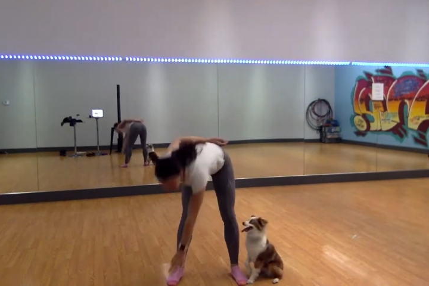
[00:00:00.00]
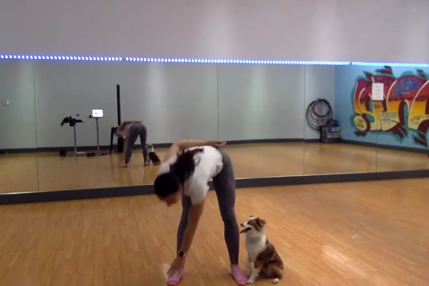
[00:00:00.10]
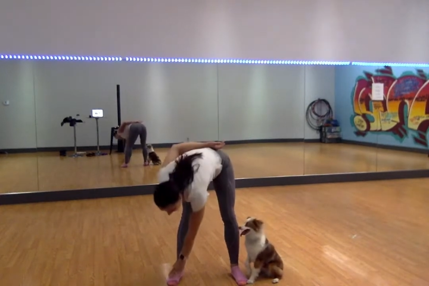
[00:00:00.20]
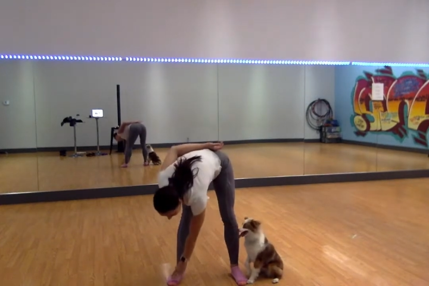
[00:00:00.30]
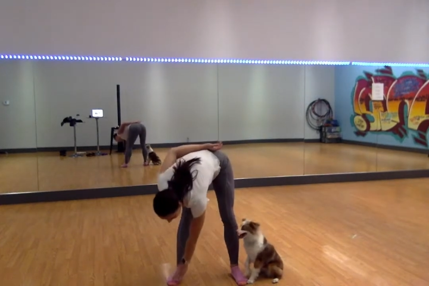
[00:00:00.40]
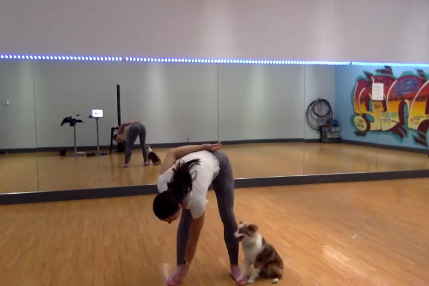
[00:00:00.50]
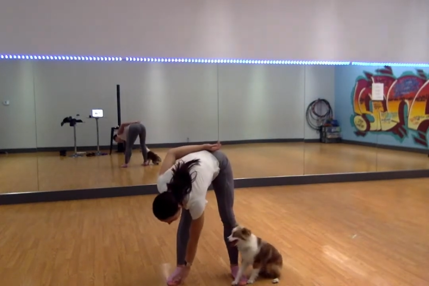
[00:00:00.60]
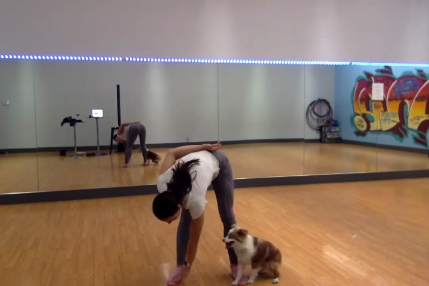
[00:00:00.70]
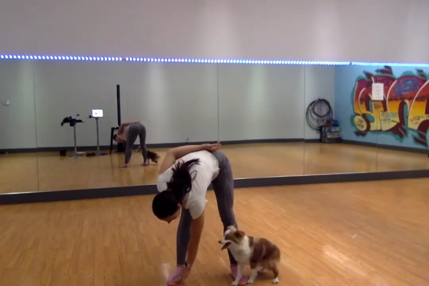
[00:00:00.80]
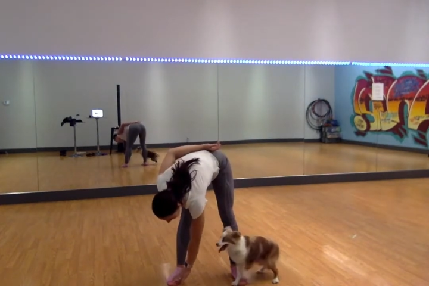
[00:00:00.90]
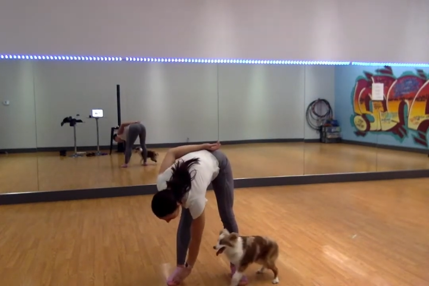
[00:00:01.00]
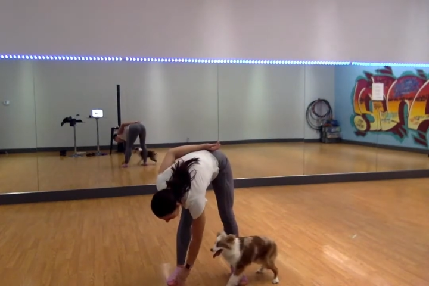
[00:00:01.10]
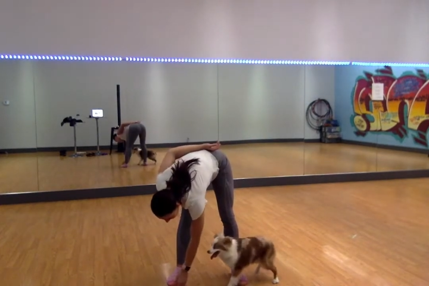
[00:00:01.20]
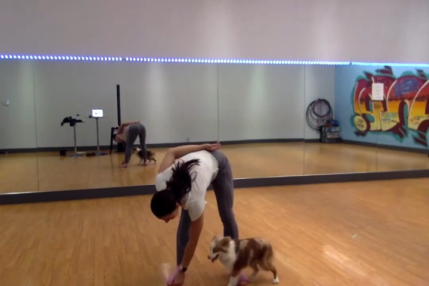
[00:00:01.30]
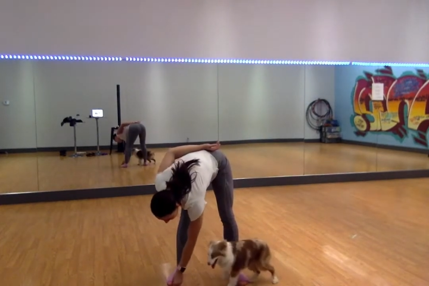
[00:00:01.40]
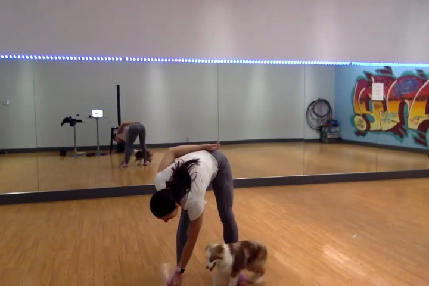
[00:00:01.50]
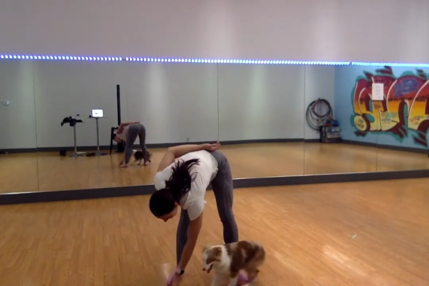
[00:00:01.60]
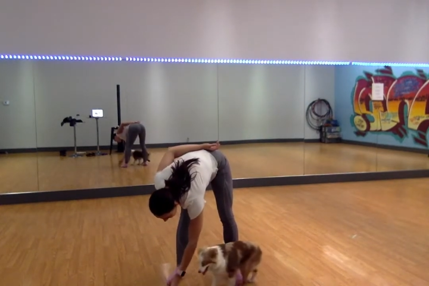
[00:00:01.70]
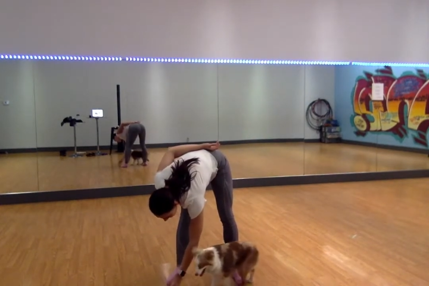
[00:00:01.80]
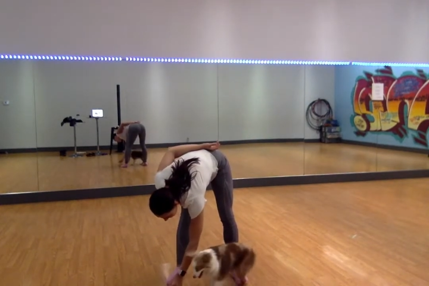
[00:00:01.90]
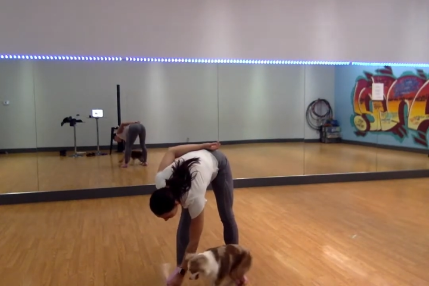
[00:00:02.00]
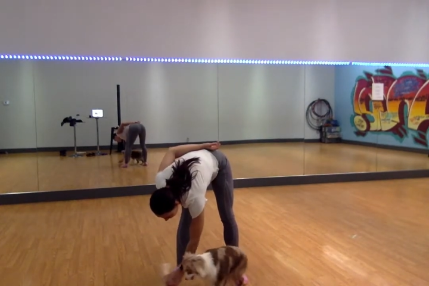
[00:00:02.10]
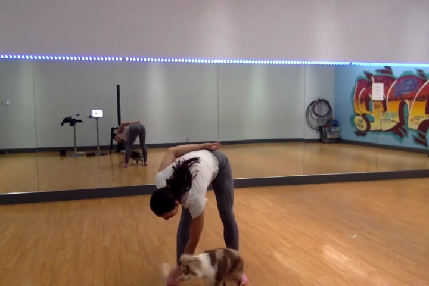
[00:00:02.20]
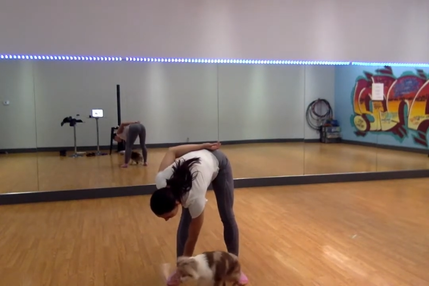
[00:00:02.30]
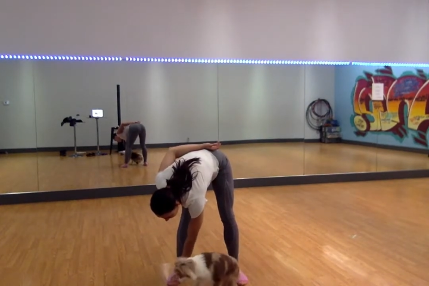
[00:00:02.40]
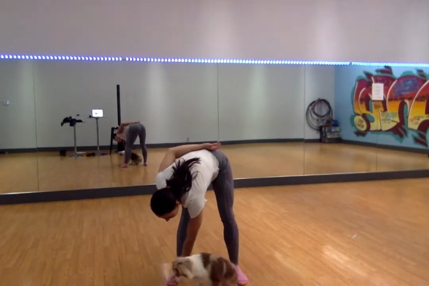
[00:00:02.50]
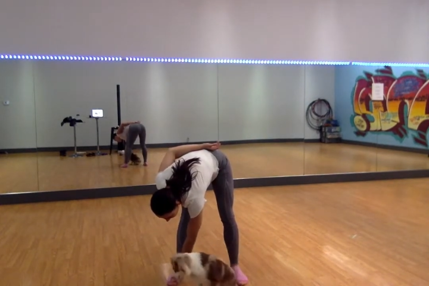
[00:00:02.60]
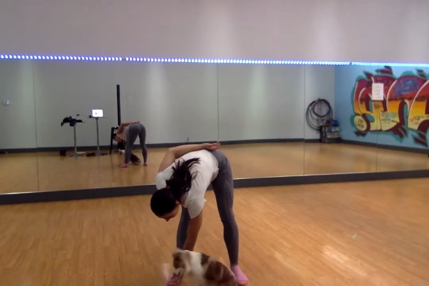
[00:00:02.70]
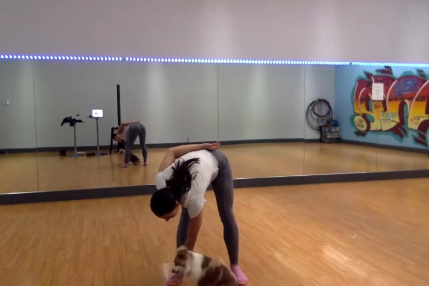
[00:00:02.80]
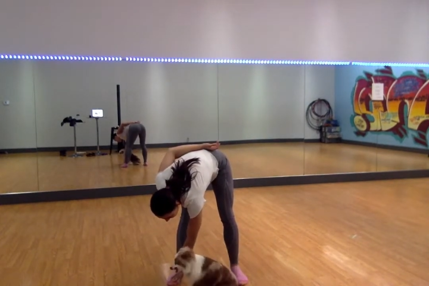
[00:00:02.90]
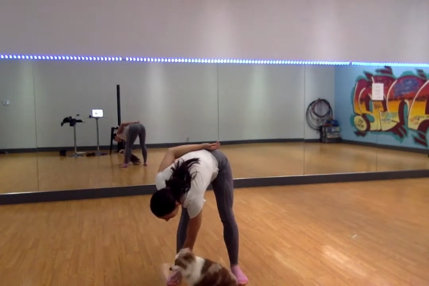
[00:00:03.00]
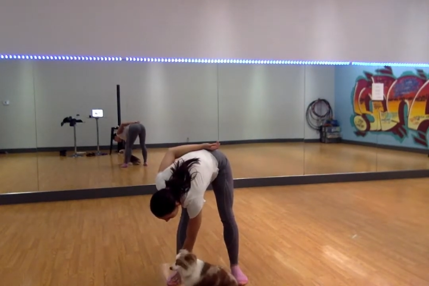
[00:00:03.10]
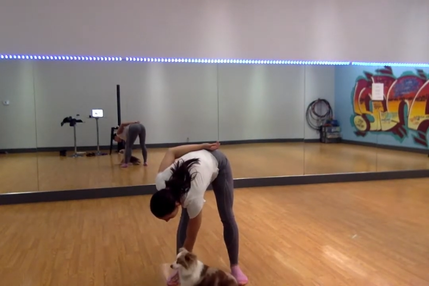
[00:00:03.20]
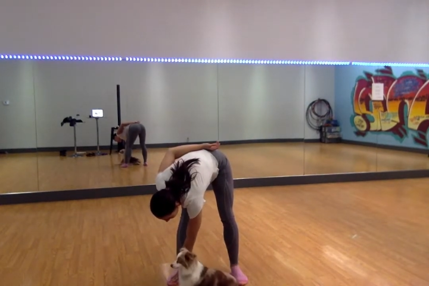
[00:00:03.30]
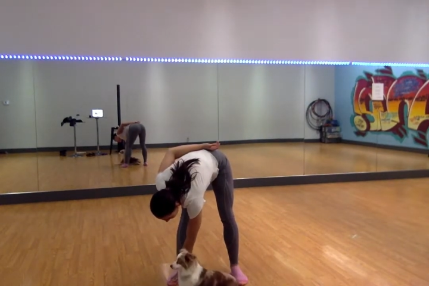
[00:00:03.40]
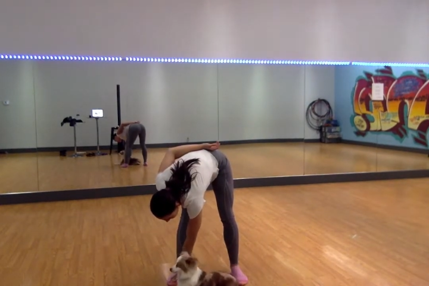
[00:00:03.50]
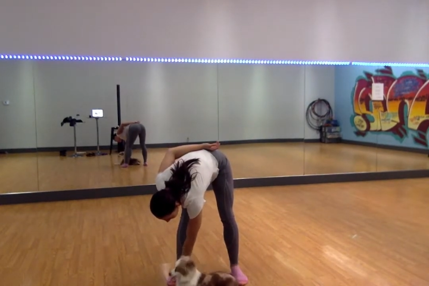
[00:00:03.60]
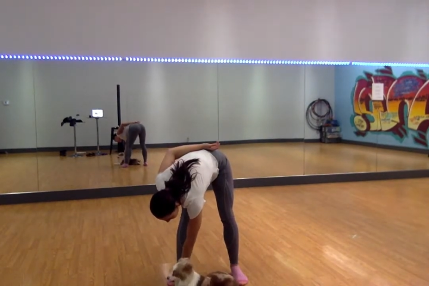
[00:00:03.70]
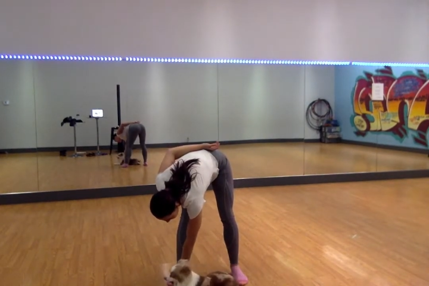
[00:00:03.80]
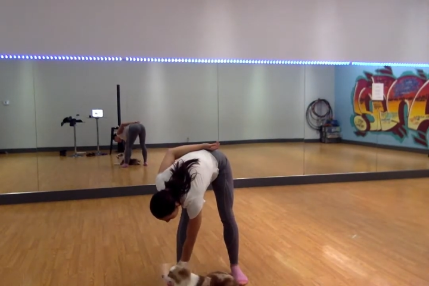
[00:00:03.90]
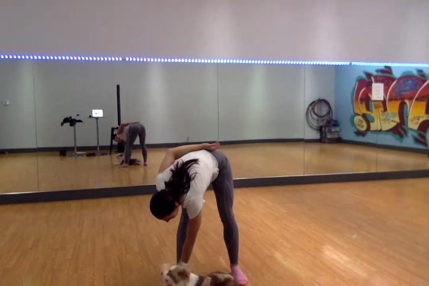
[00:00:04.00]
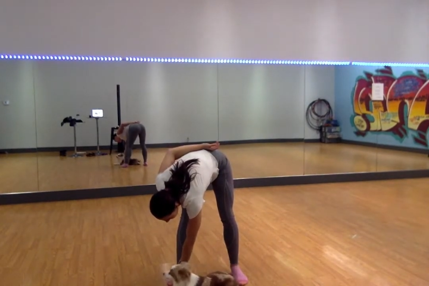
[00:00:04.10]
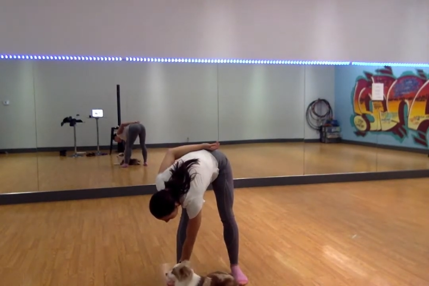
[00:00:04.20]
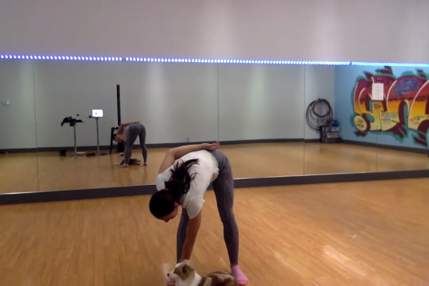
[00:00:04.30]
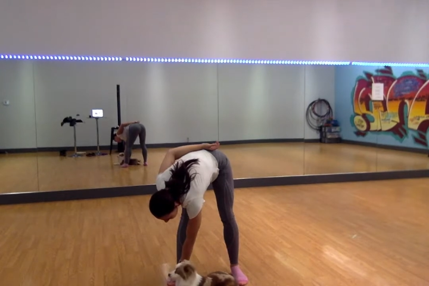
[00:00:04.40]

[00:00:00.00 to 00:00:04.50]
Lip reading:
(no speaker visible)